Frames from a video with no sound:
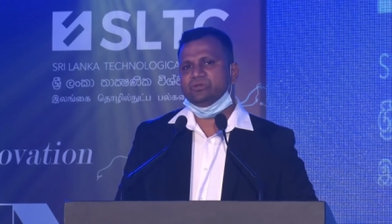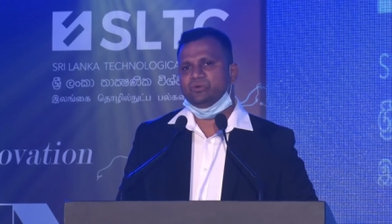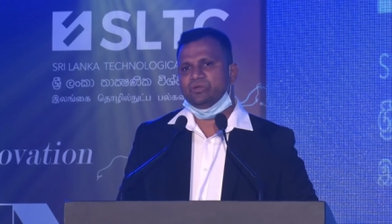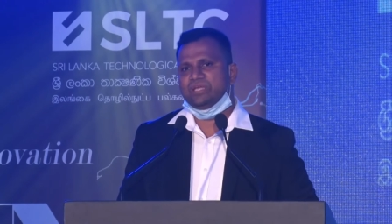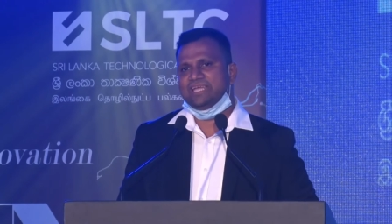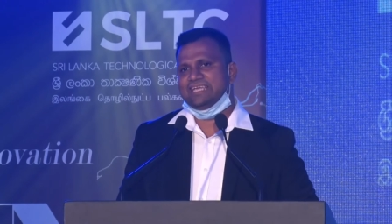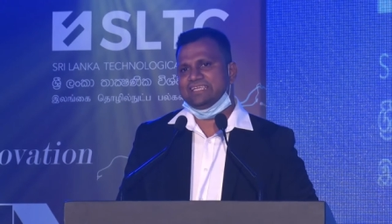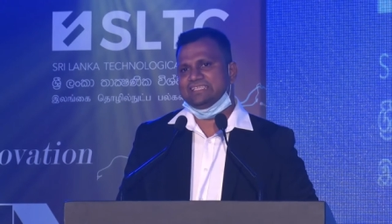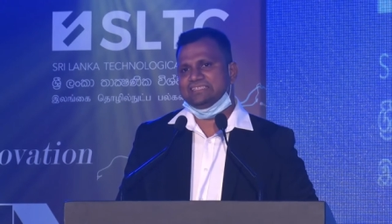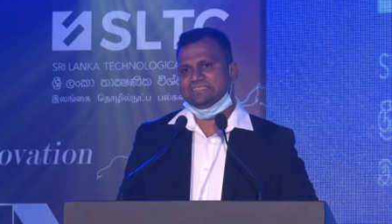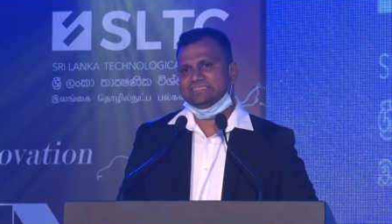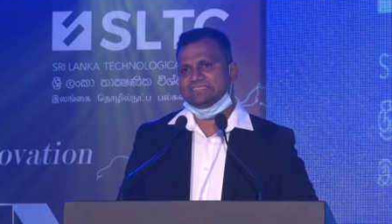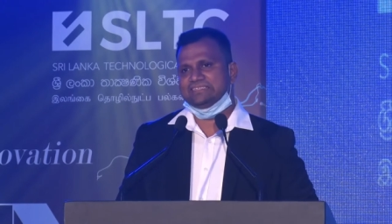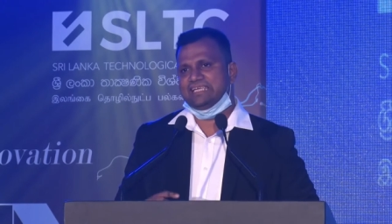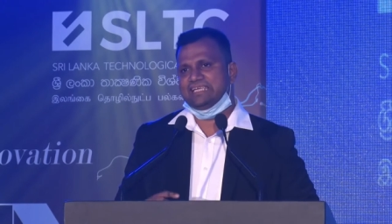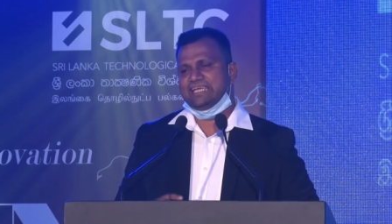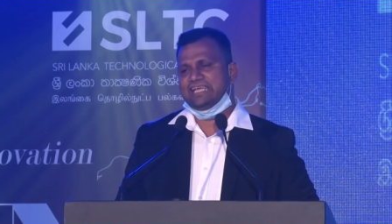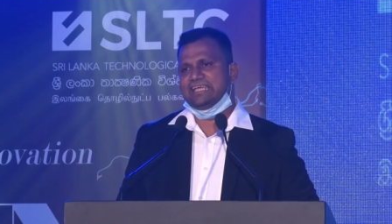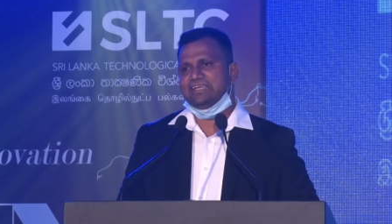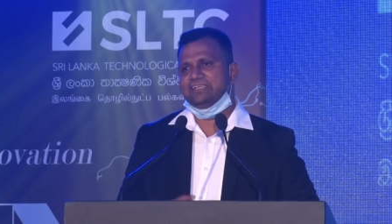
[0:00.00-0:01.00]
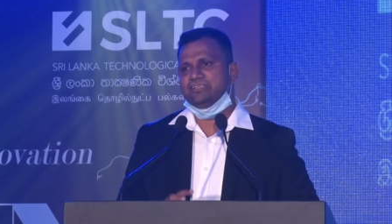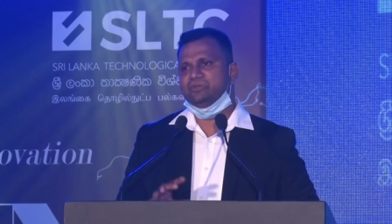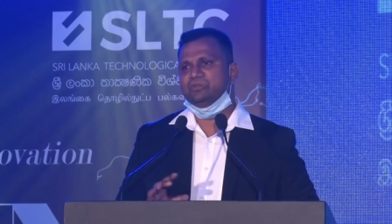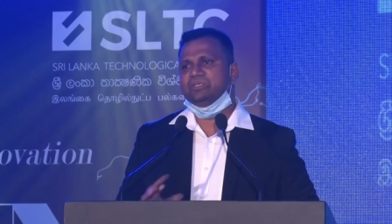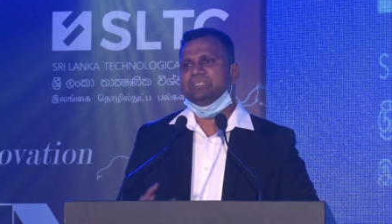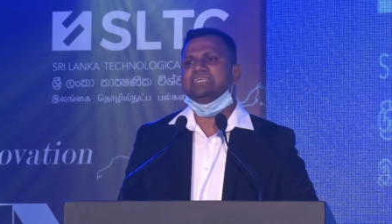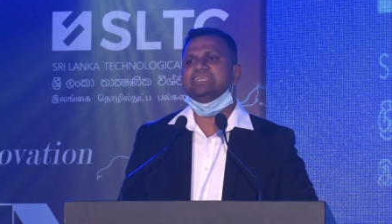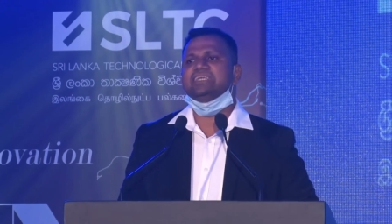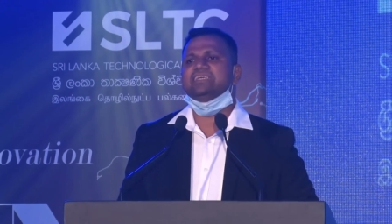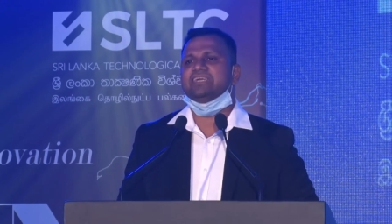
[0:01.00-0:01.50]
created and
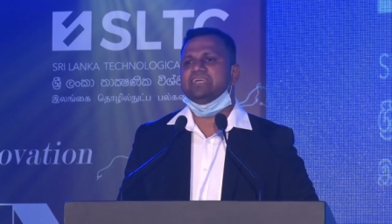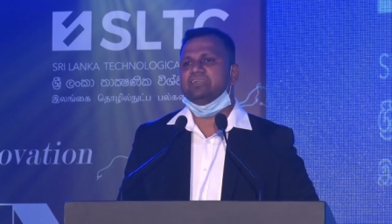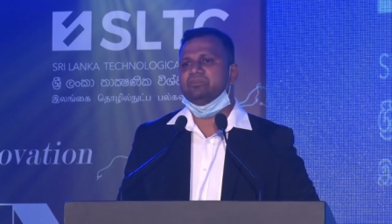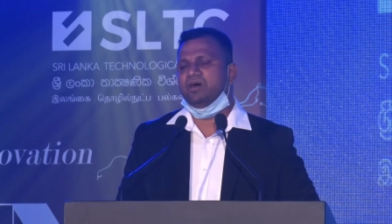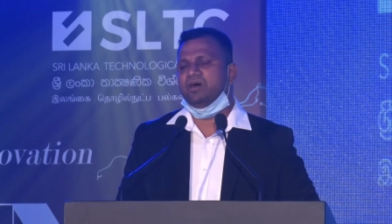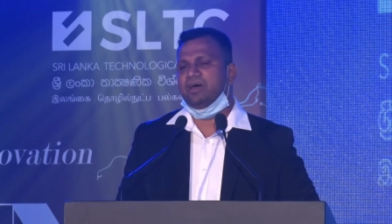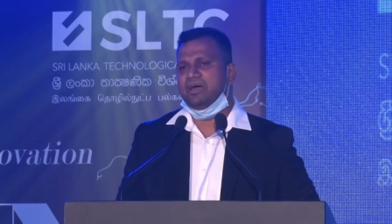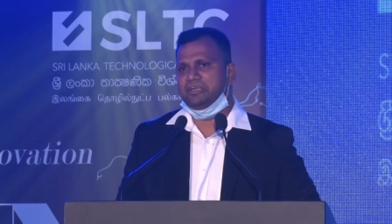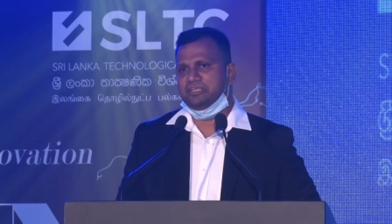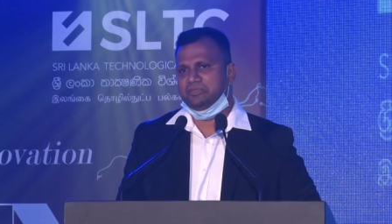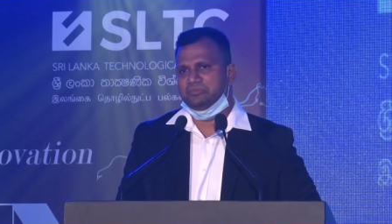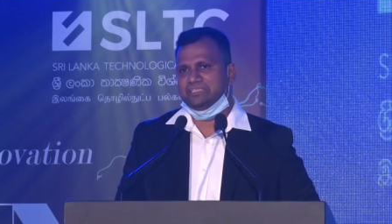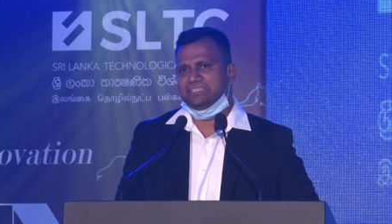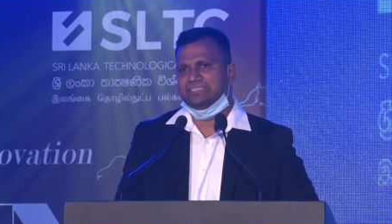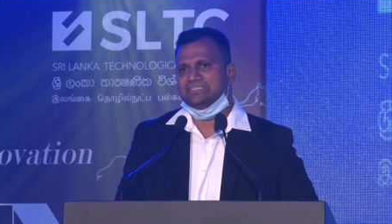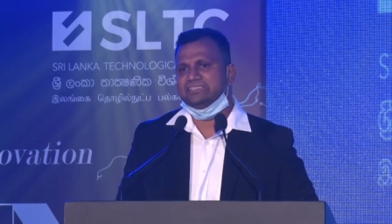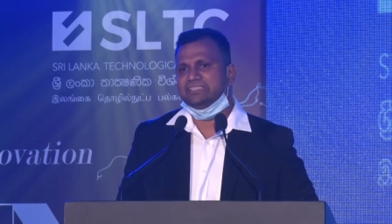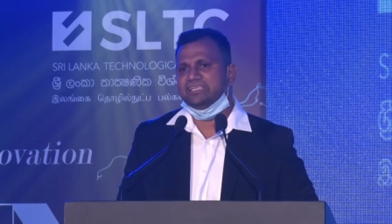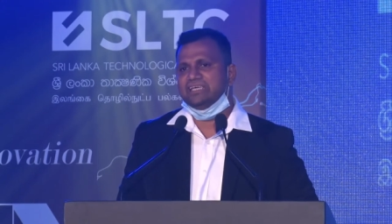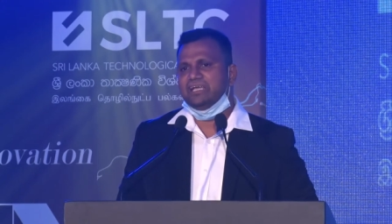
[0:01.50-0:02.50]
unique environment